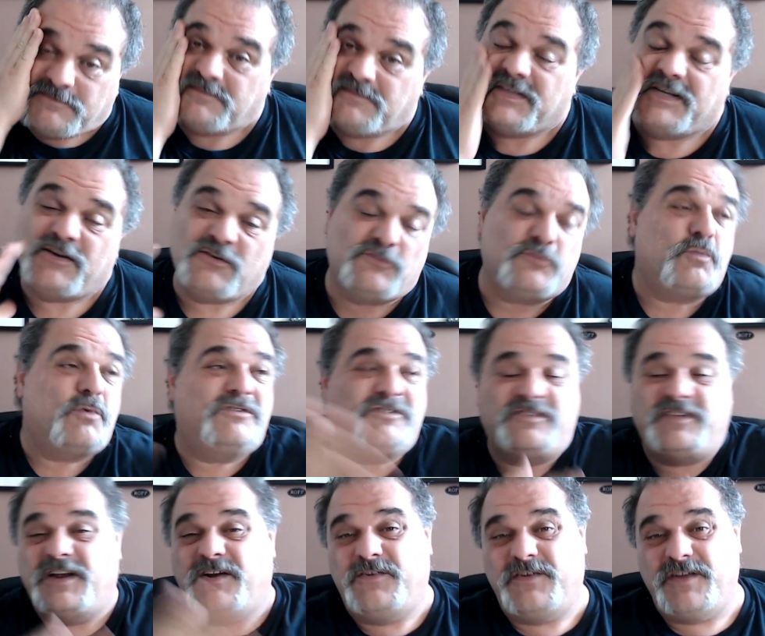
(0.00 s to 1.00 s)
Because who wants
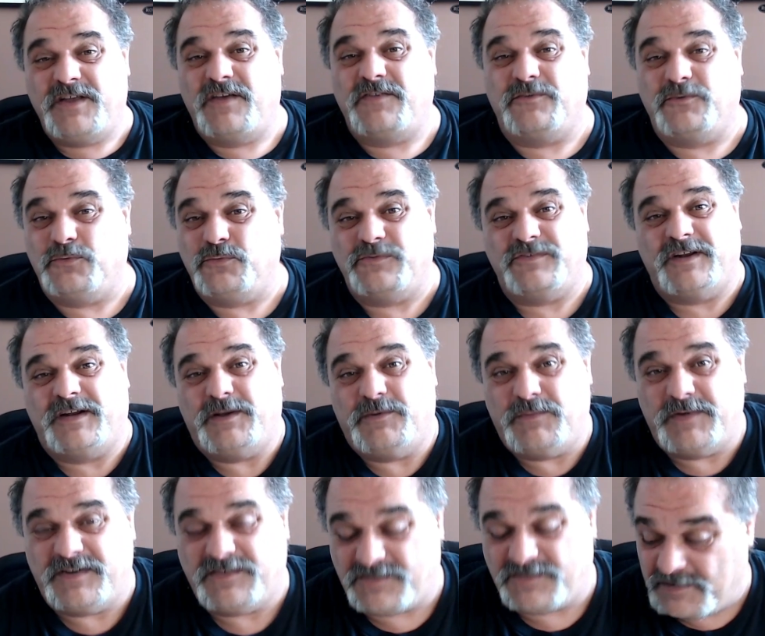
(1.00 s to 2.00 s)
to hear the other news
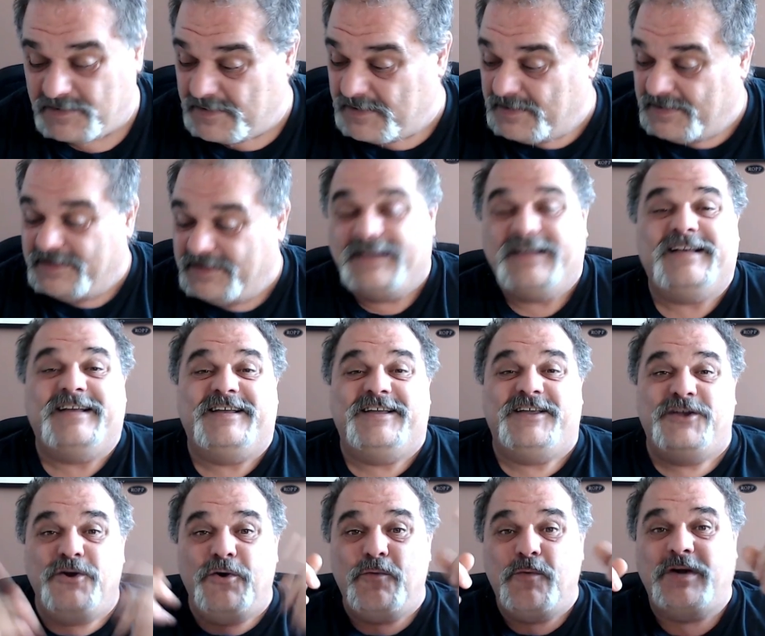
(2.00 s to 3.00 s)
anyways? You
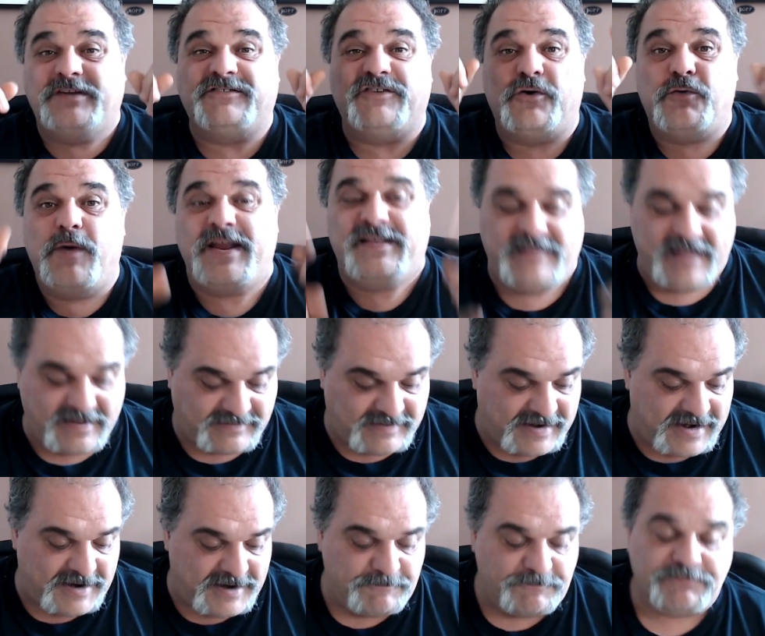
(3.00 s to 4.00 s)
know what's a great day
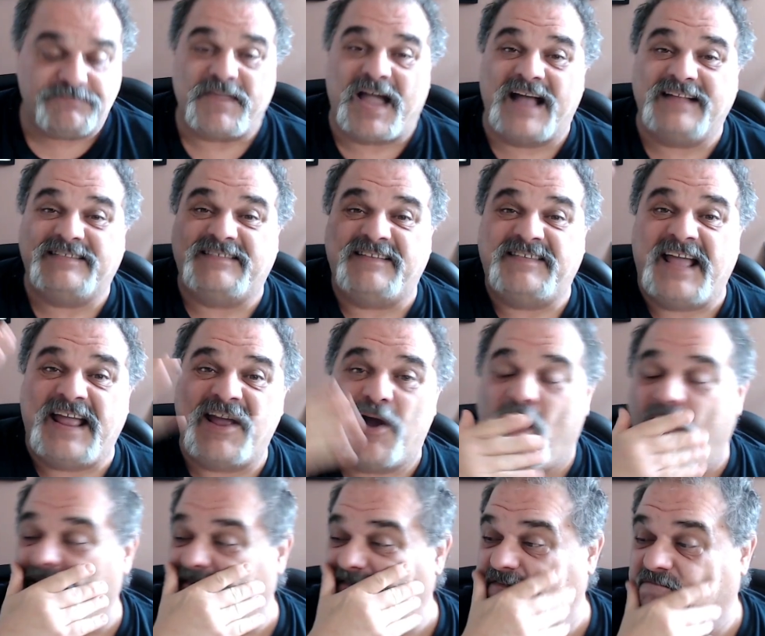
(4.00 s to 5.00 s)
today? I had the day
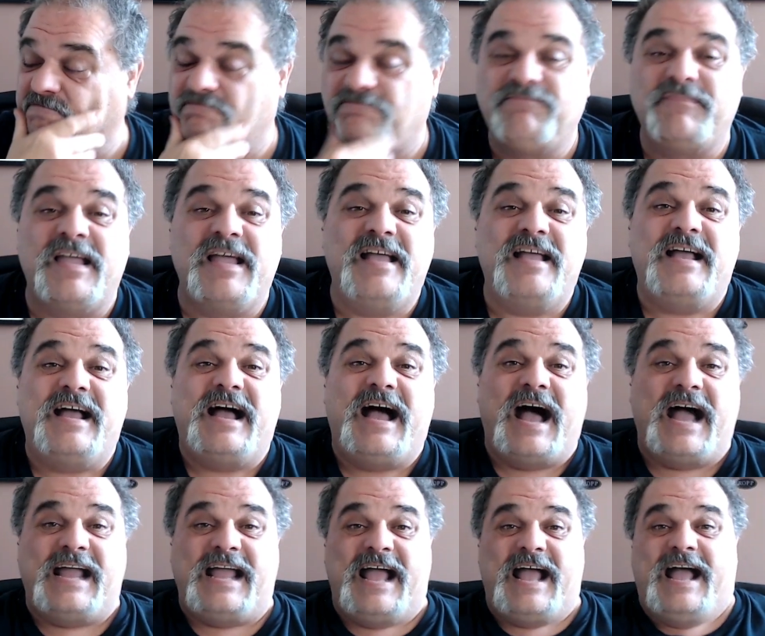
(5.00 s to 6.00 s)
off.
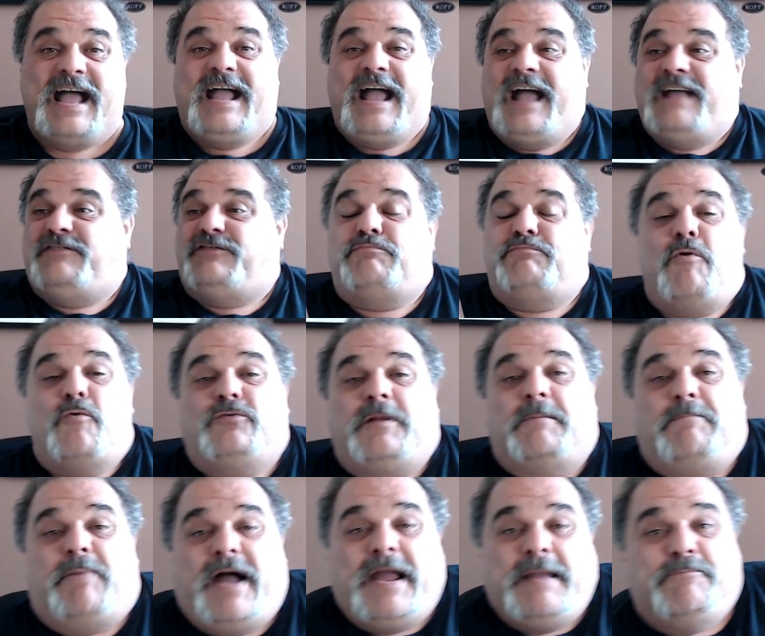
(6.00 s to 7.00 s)
I smoked a
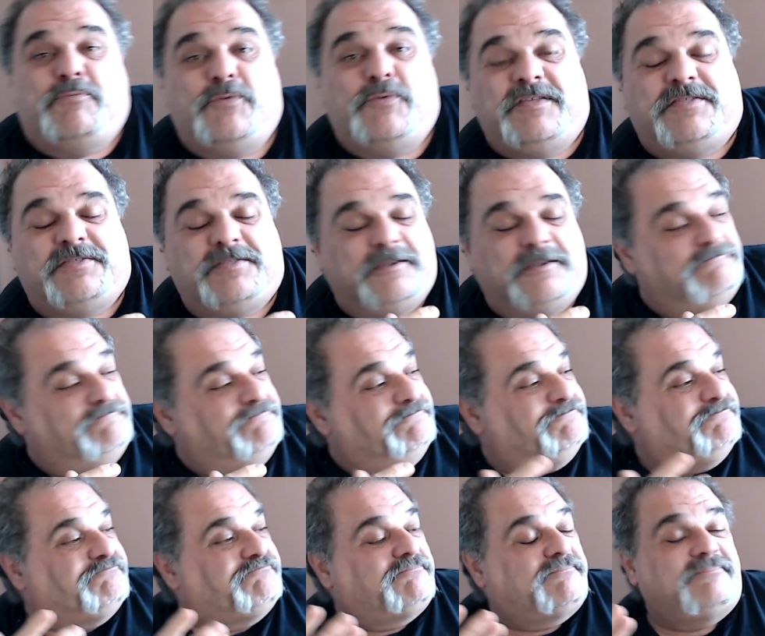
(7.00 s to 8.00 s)
pipe with
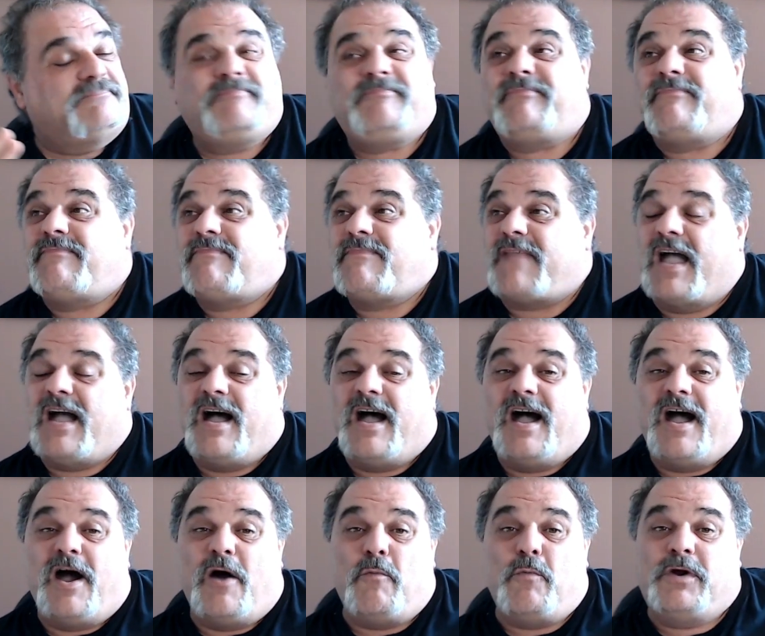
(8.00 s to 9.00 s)

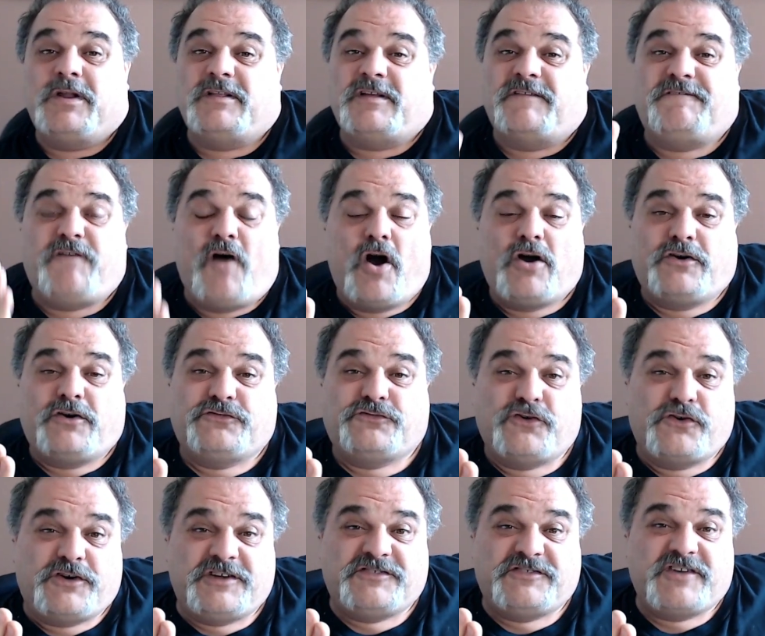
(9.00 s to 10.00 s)
one of the Fokker
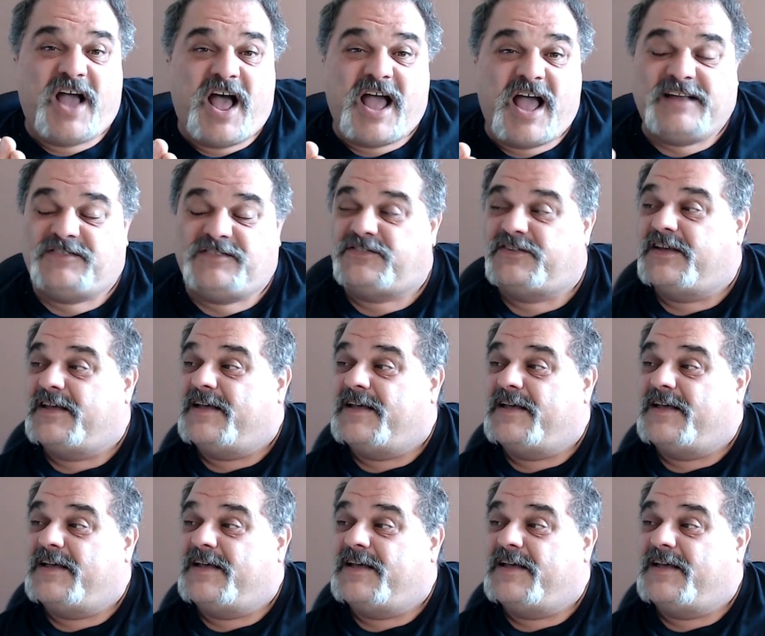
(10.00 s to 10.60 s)
Circus guys,